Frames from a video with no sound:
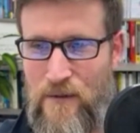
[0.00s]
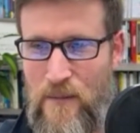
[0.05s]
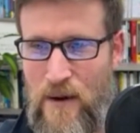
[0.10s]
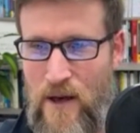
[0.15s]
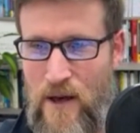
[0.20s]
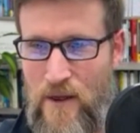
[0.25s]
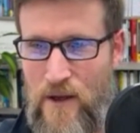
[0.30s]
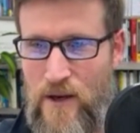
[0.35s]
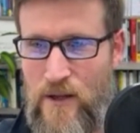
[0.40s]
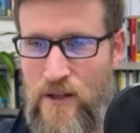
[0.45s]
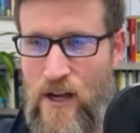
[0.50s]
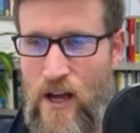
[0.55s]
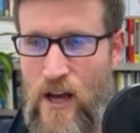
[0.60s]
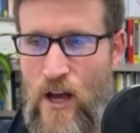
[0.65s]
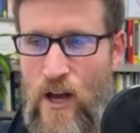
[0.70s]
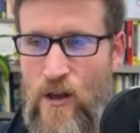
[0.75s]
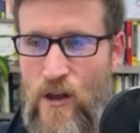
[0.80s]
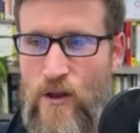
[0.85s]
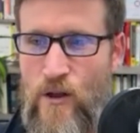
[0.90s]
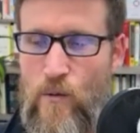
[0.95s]
others
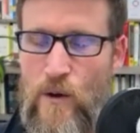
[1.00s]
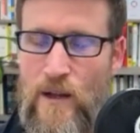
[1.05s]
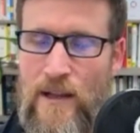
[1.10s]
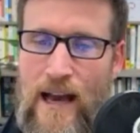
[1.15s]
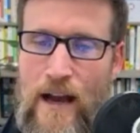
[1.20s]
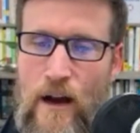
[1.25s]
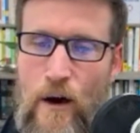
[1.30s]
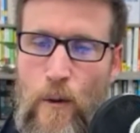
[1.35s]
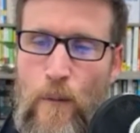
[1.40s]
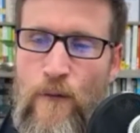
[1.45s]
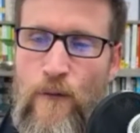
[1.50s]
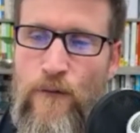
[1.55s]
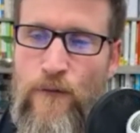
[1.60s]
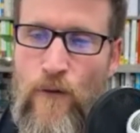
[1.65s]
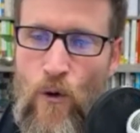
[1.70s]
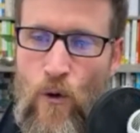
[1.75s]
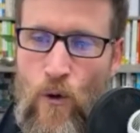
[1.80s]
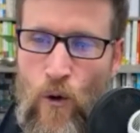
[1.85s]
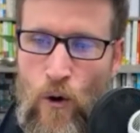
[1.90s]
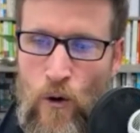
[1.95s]
that will help
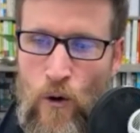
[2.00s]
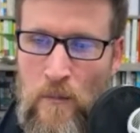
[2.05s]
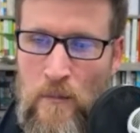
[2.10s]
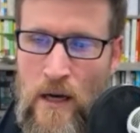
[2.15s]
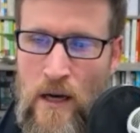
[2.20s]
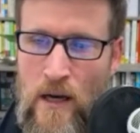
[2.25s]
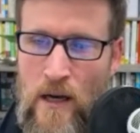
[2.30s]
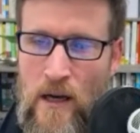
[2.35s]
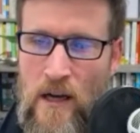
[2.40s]
form